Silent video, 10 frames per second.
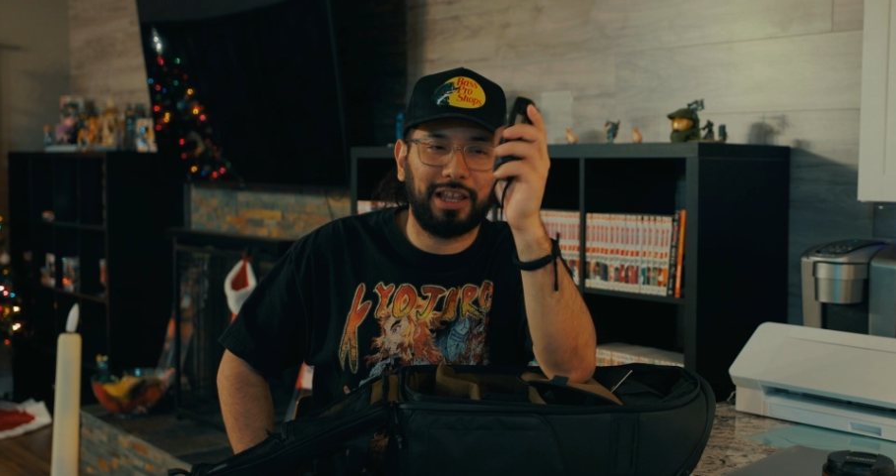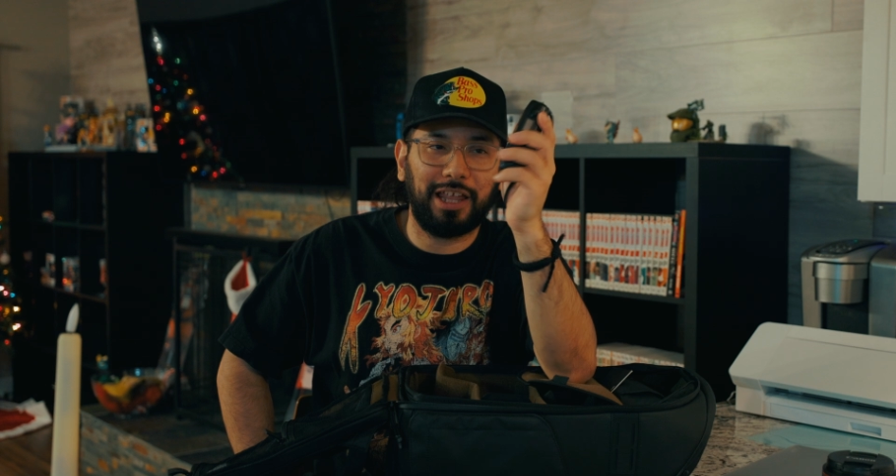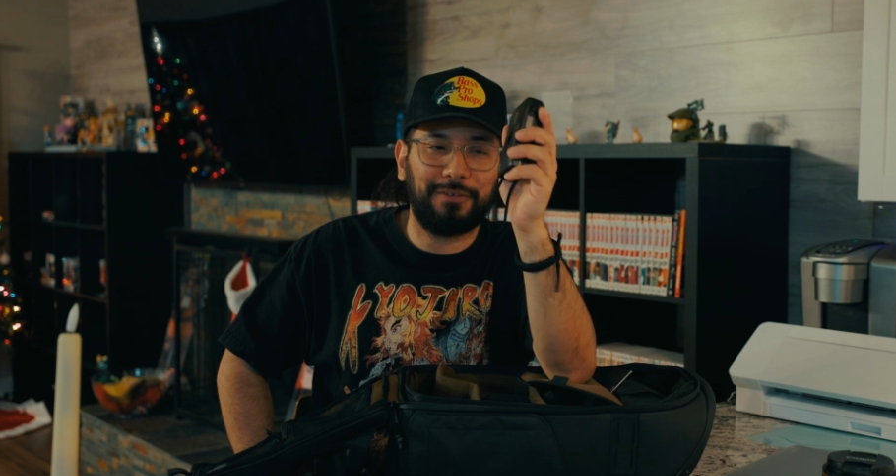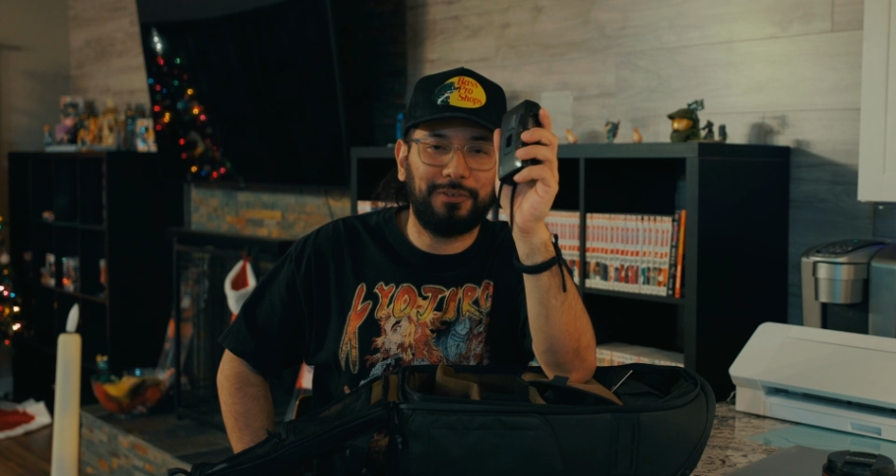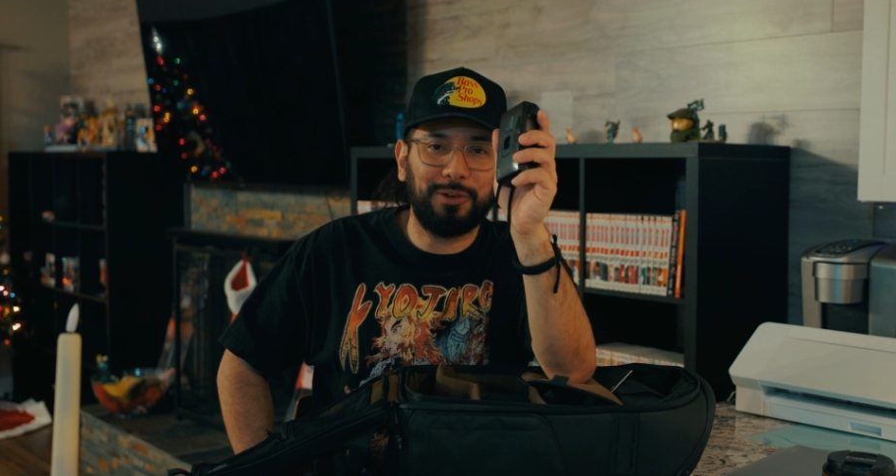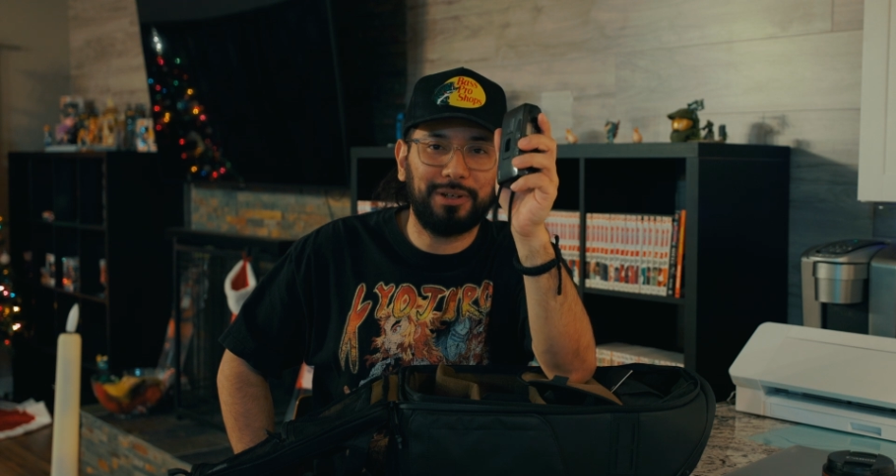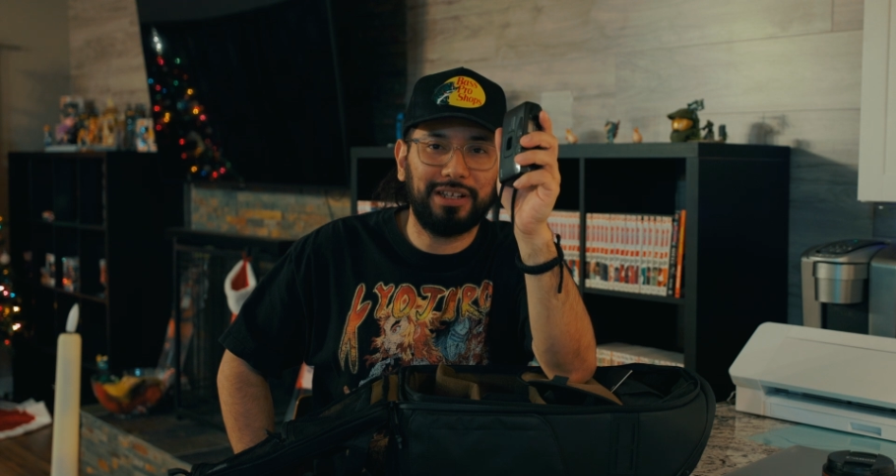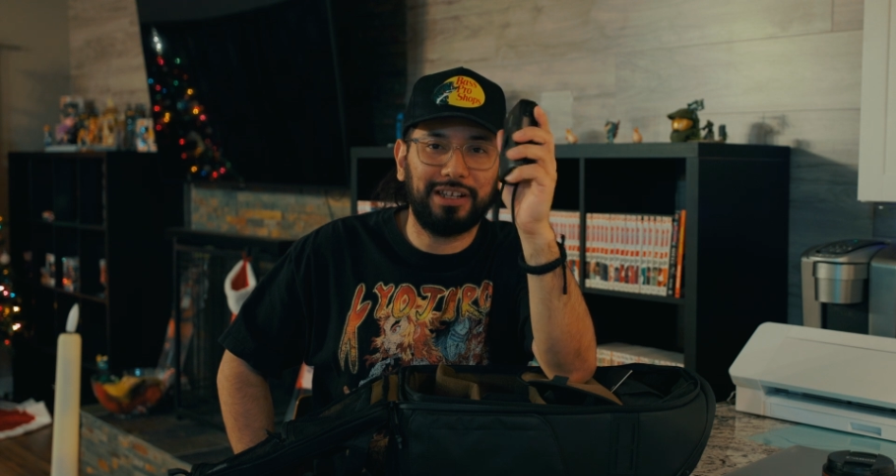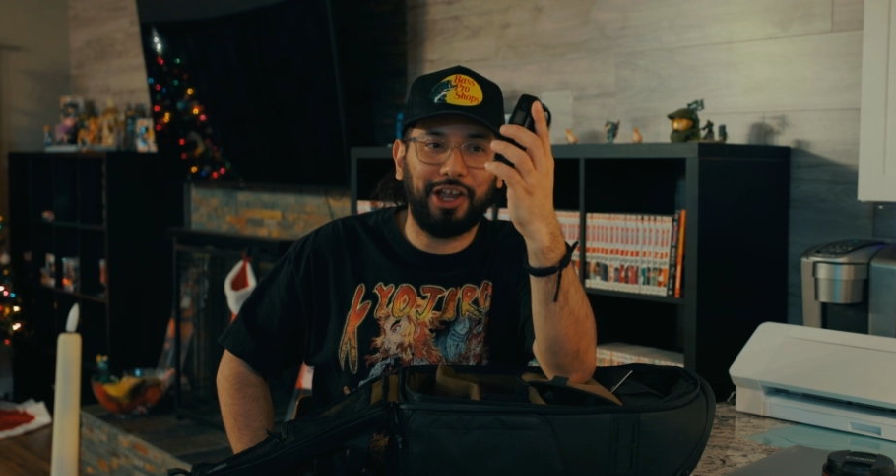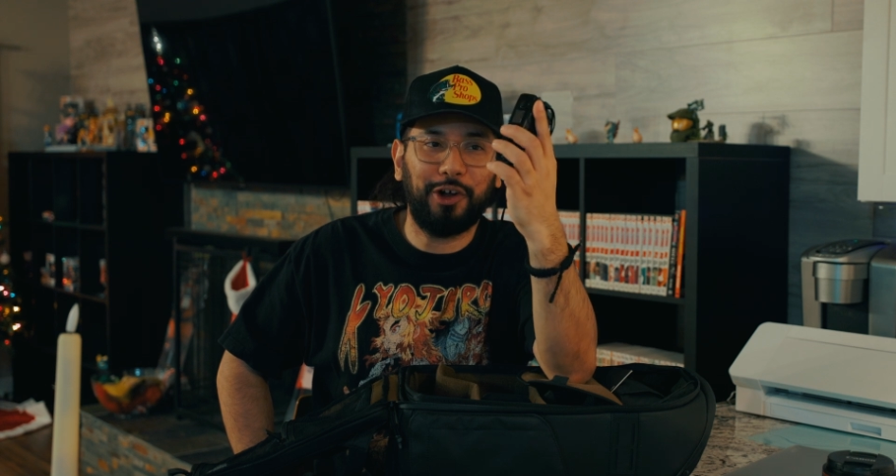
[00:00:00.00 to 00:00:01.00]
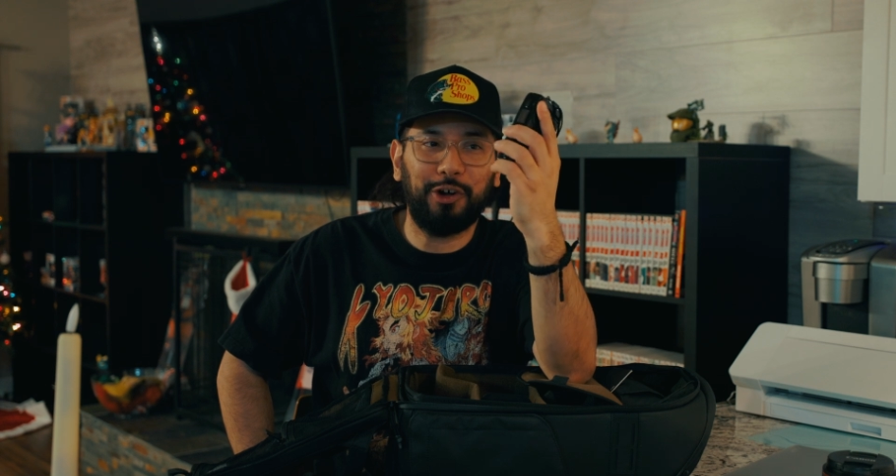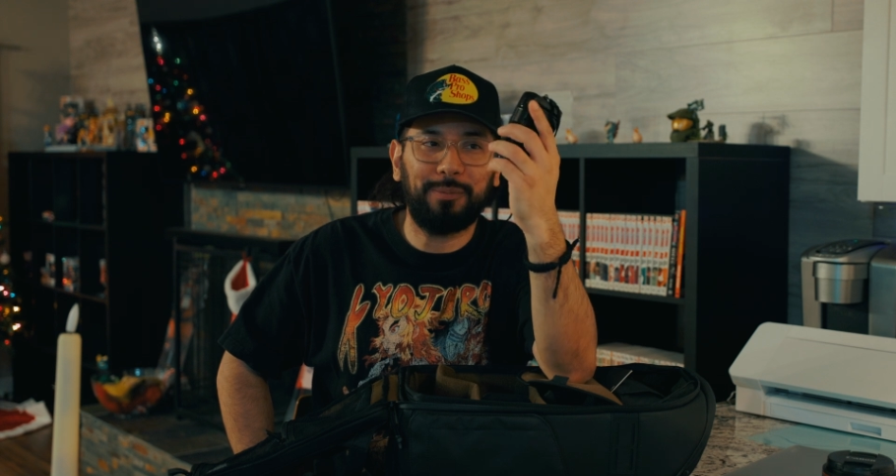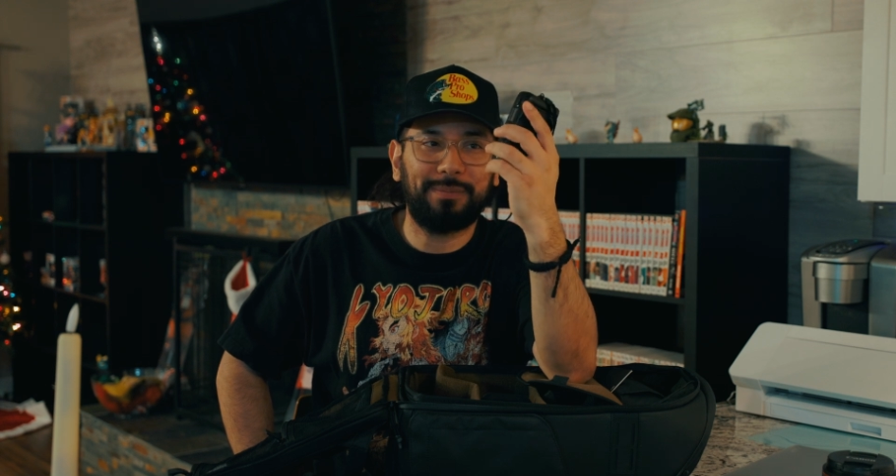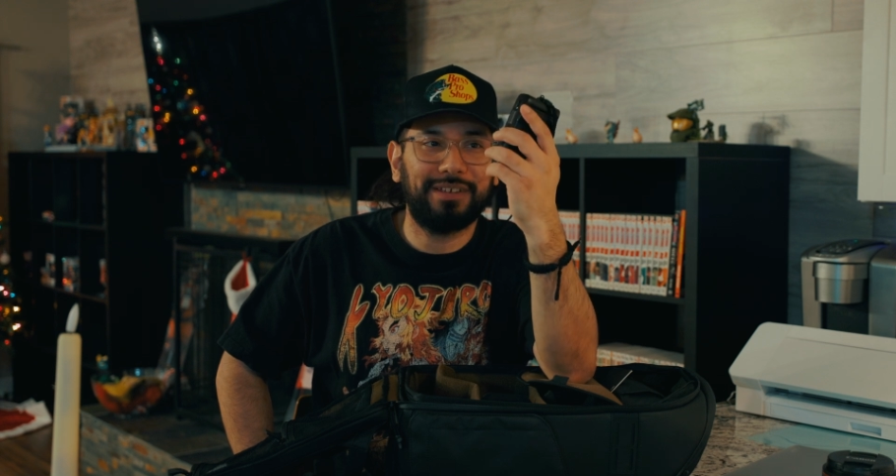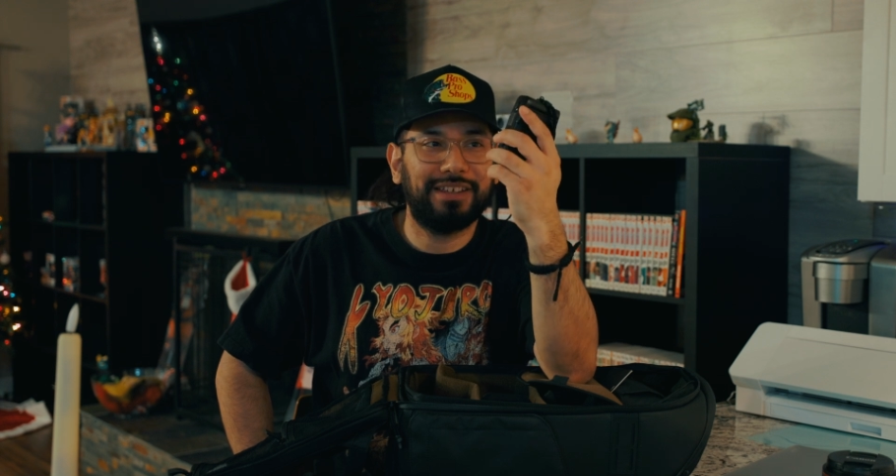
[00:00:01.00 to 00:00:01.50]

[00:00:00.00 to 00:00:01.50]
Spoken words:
lot of fun with it. I hope